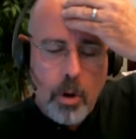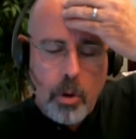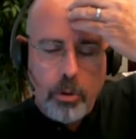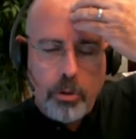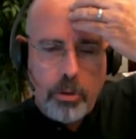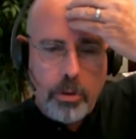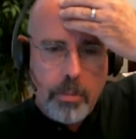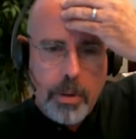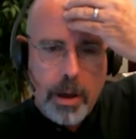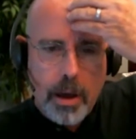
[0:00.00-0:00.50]

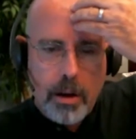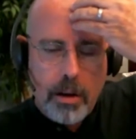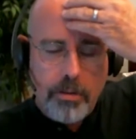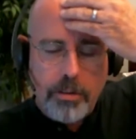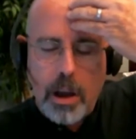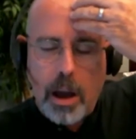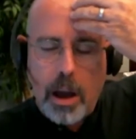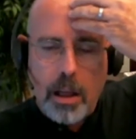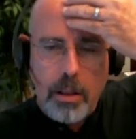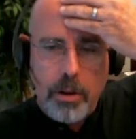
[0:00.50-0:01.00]
amount of
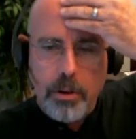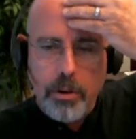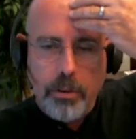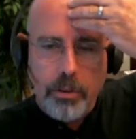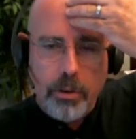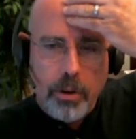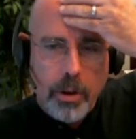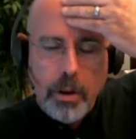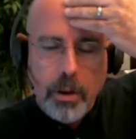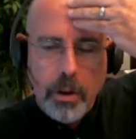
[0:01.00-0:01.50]

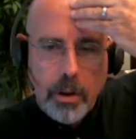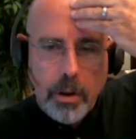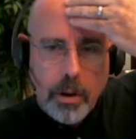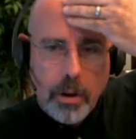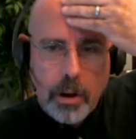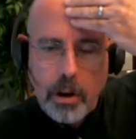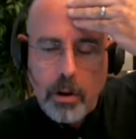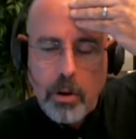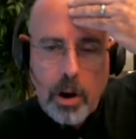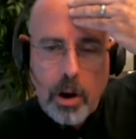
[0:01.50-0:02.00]
dollars
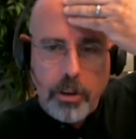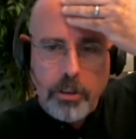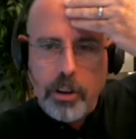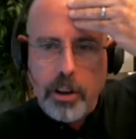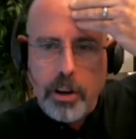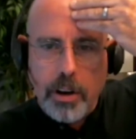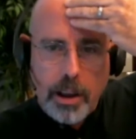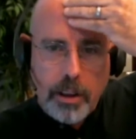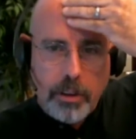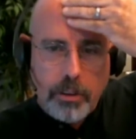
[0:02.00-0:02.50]
across the
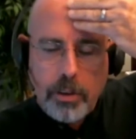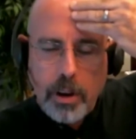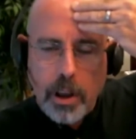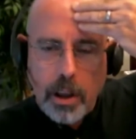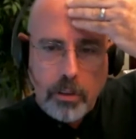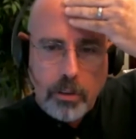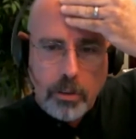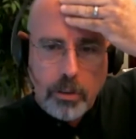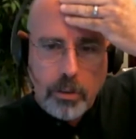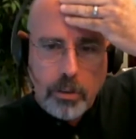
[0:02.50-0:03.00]
United
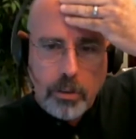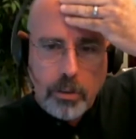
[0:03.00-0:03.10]
States.